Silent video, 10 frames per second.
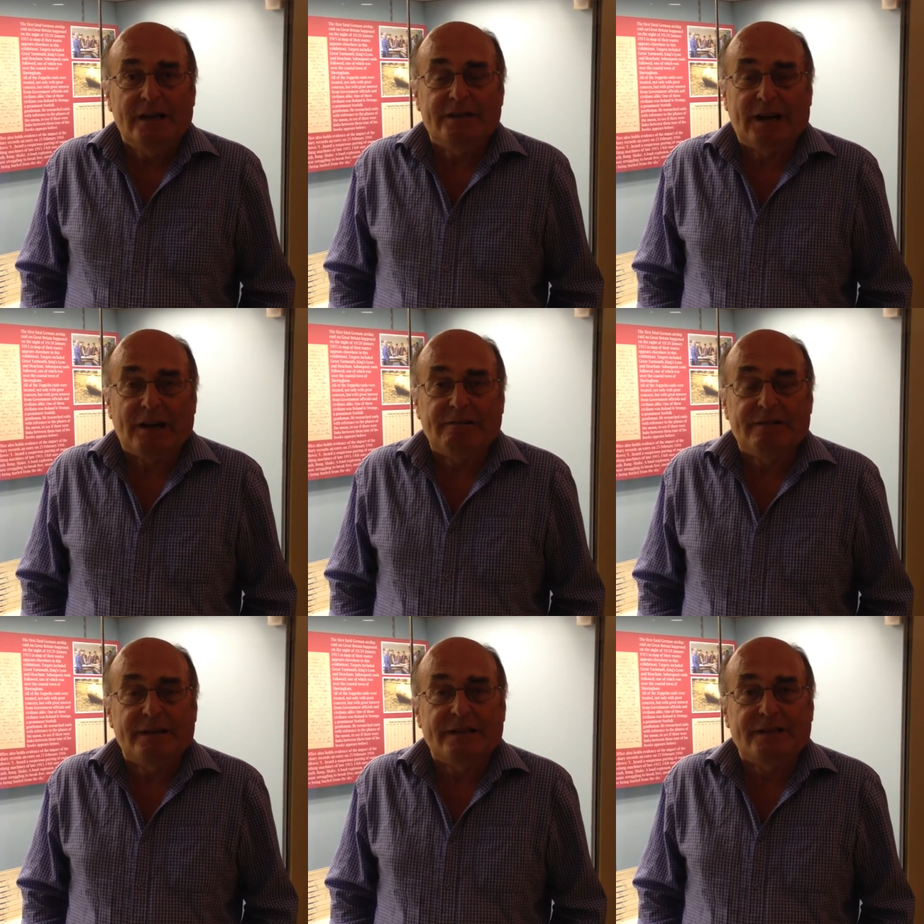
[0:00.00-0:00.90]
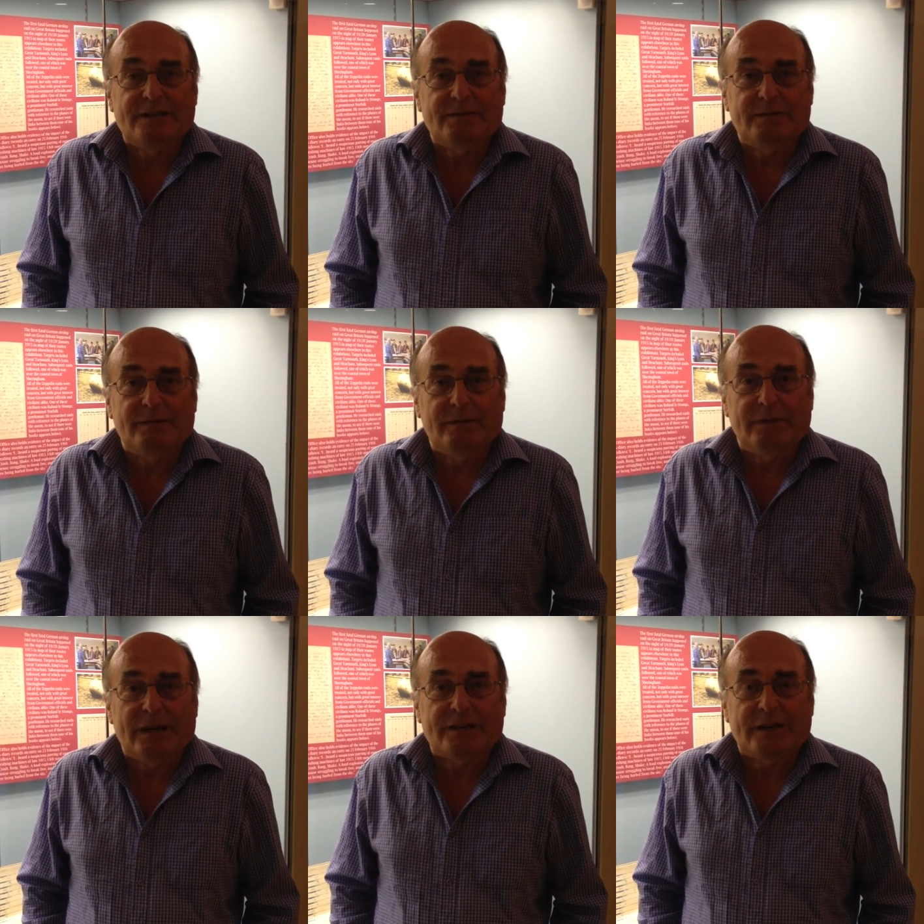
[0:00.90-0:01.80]
Diaries,
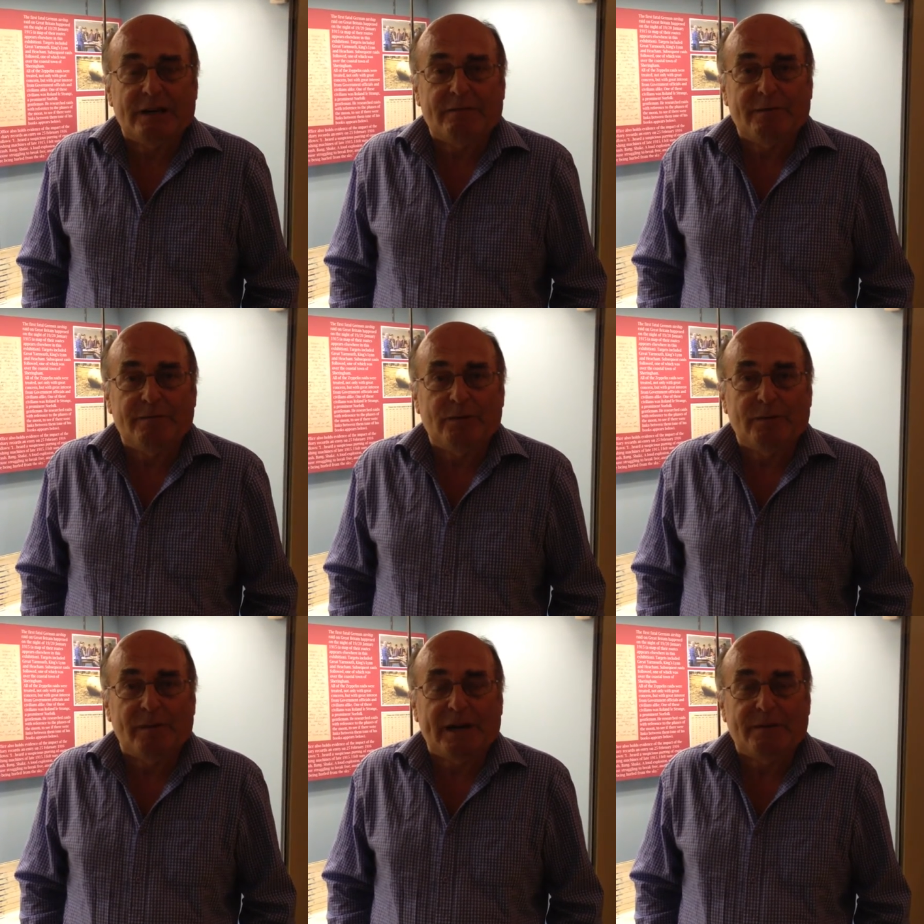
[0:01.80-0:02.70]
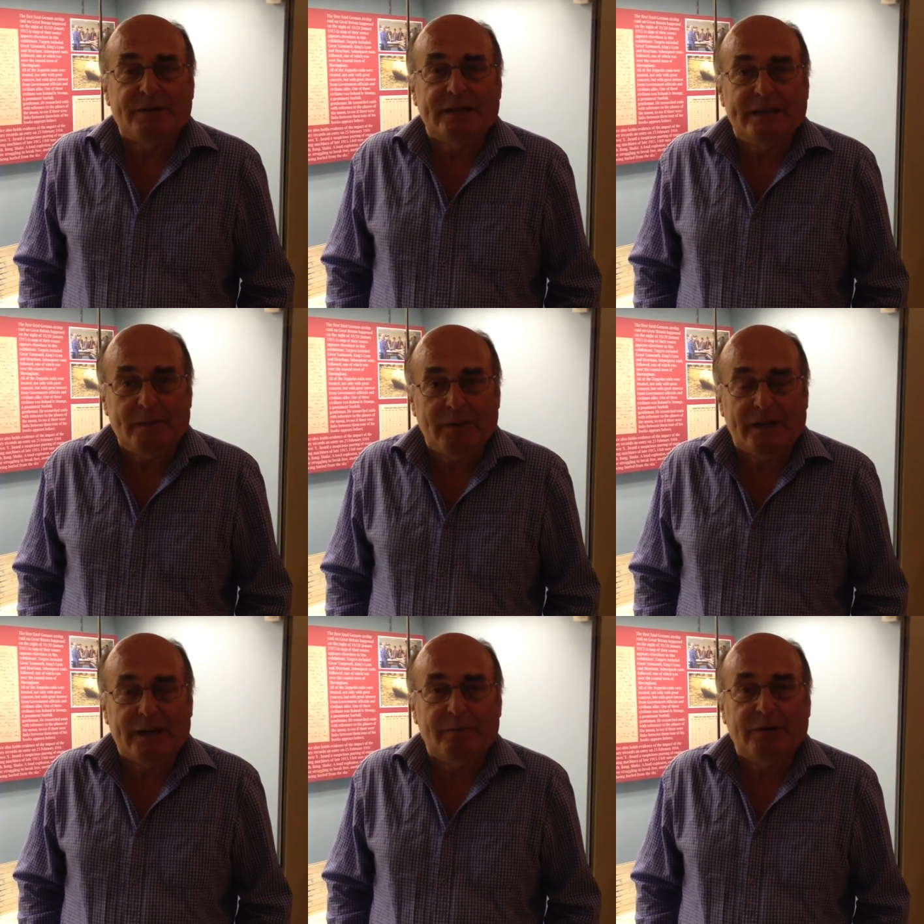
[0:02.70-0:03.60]
nice diary of a Norfolk man who was in Gallipoli.
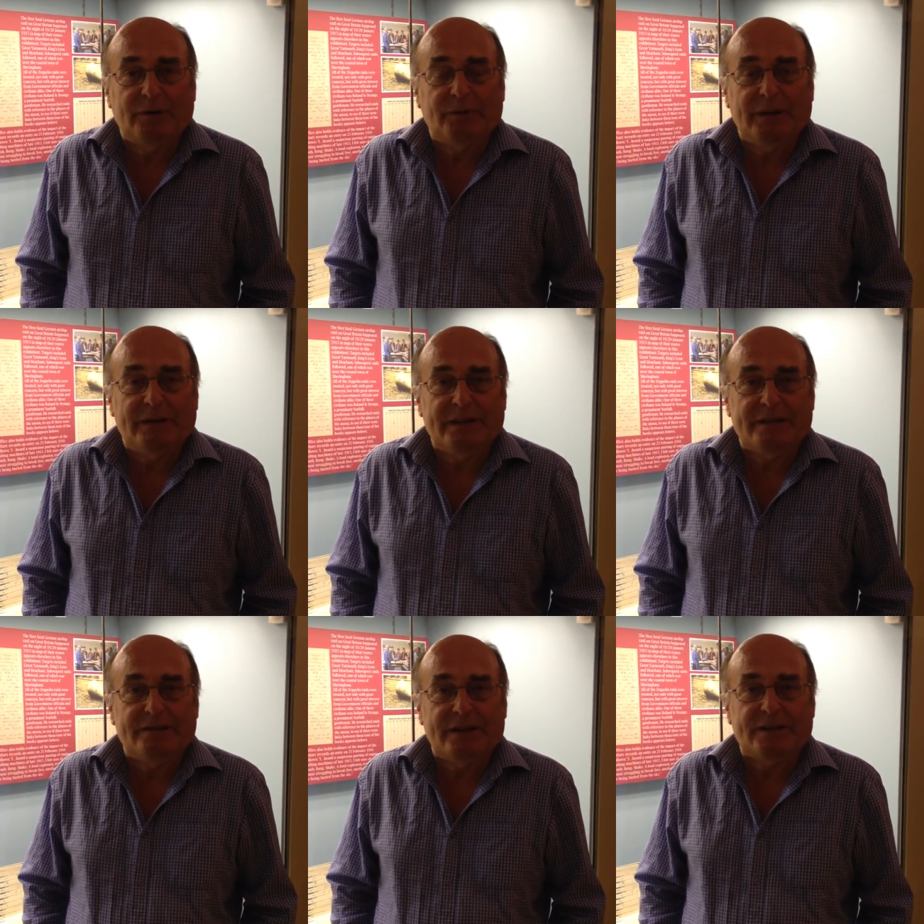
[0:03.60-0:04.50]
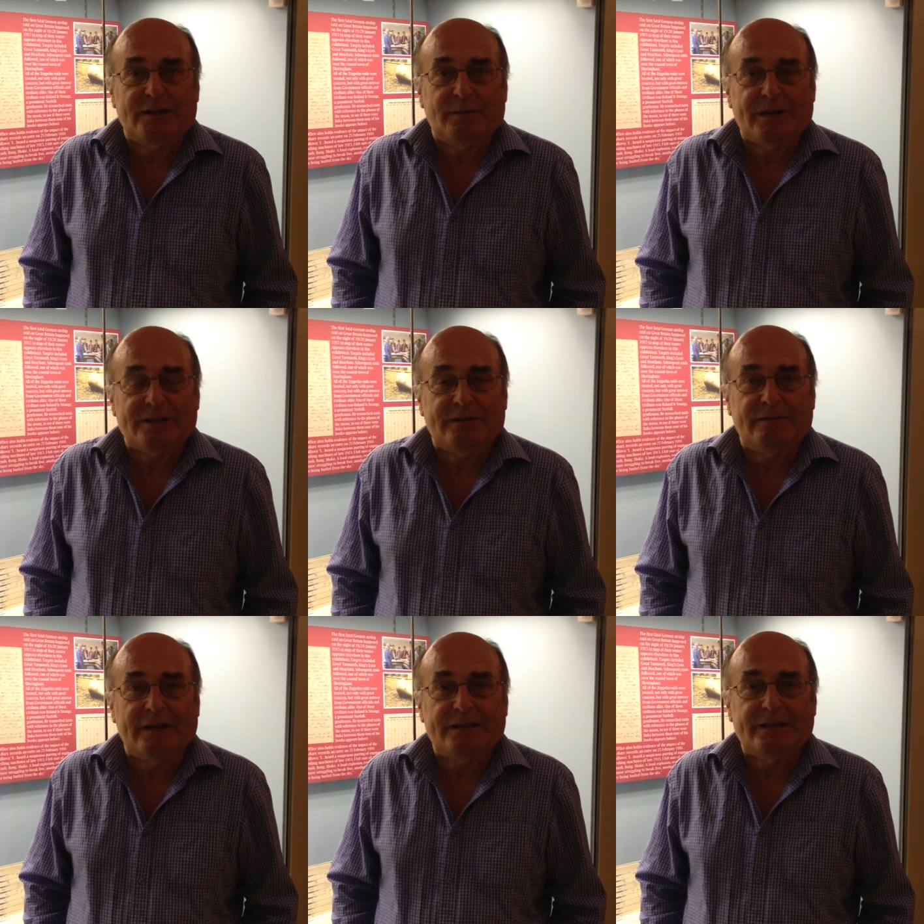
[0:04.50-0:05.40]
It isn't just a Western
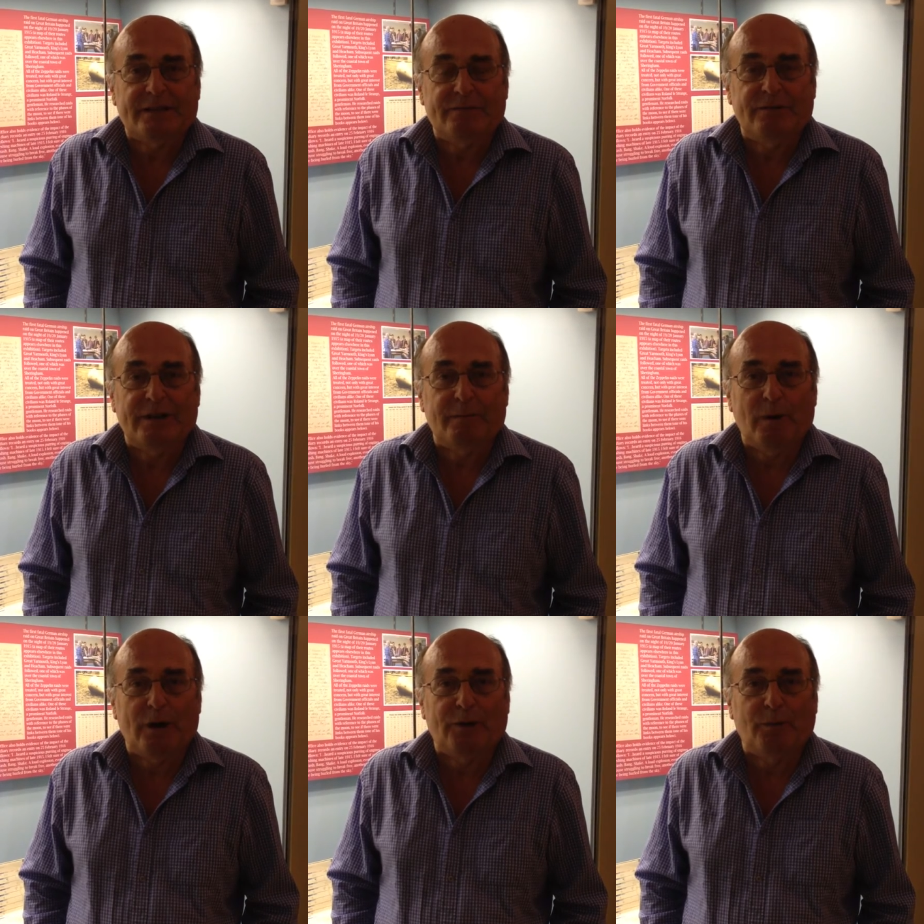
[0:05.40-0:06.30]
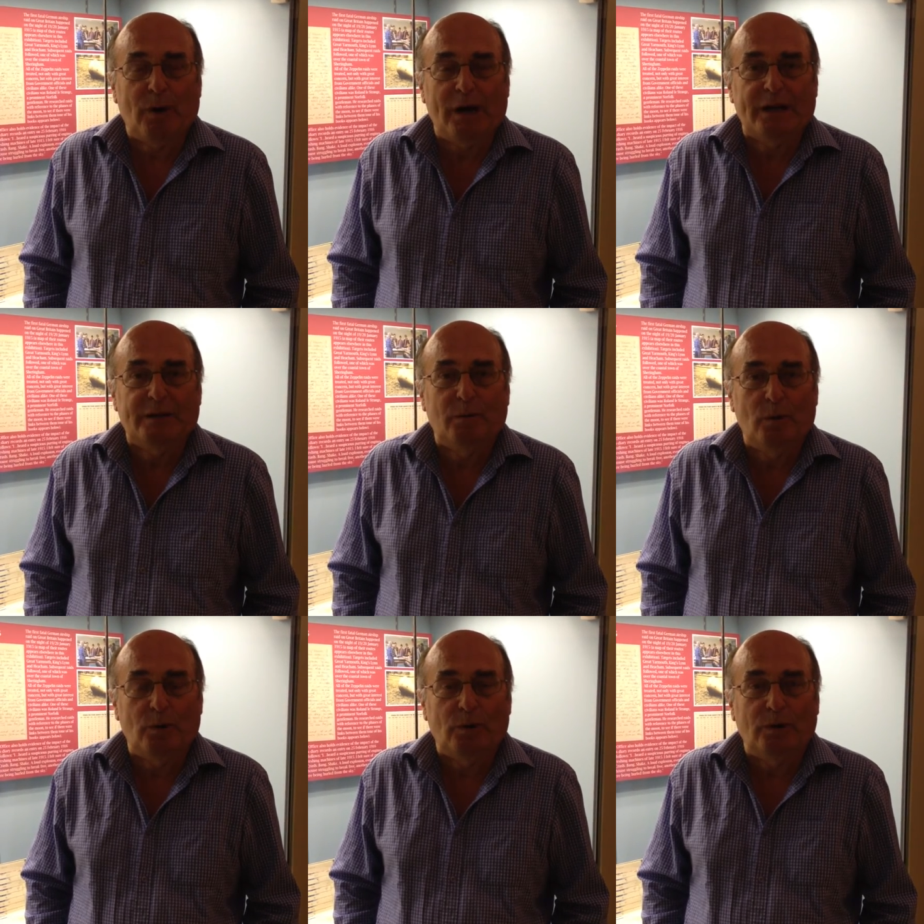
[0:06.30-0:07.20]
Front, it's a truly worldwide
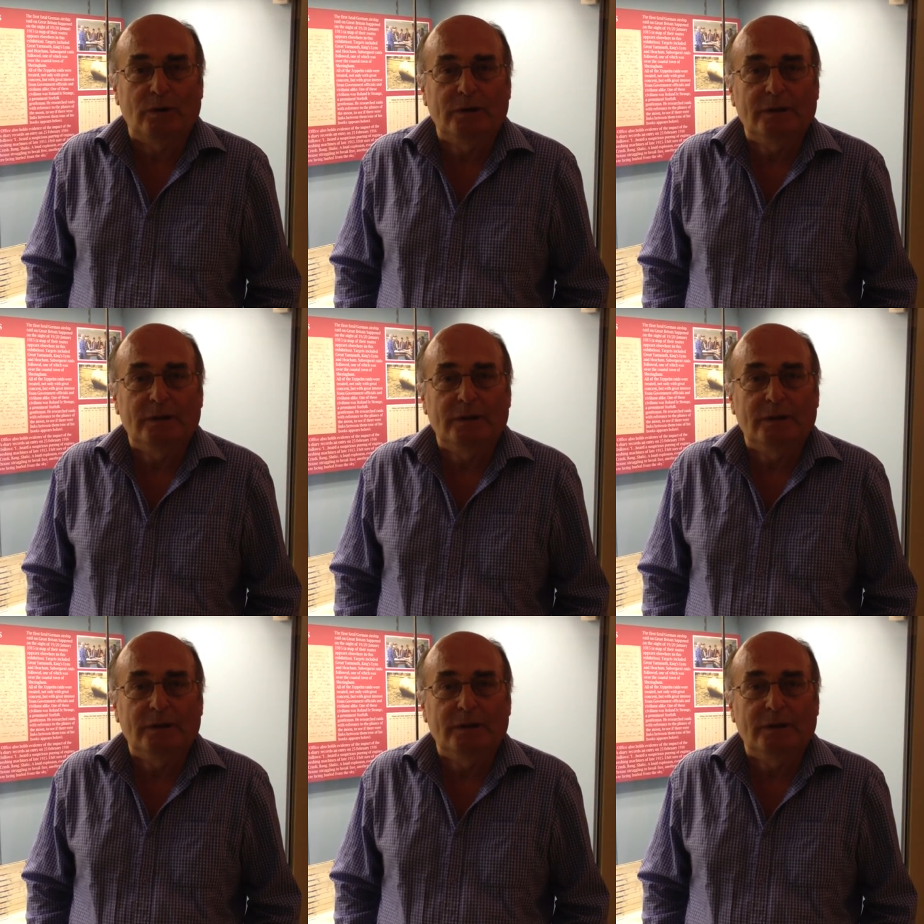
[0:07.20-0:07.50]
war.